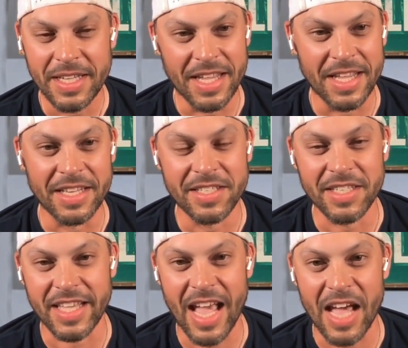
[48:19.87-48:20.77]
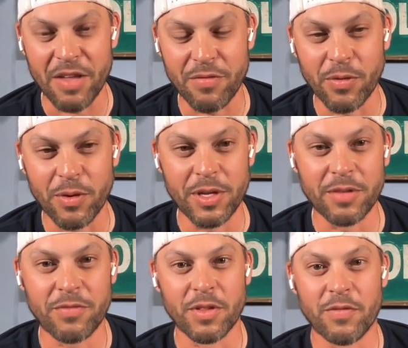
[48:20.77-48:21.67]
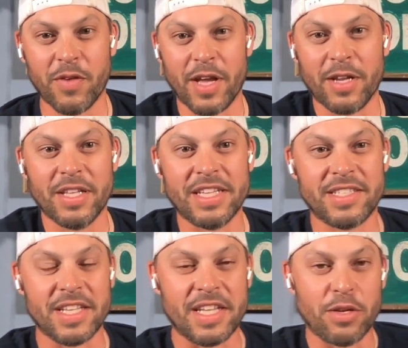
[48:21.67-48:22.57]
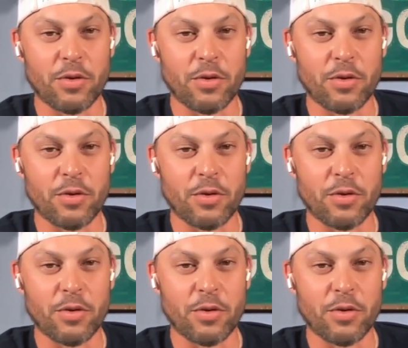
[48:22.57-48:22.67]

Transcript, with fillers: in to caddy for you for the final 18.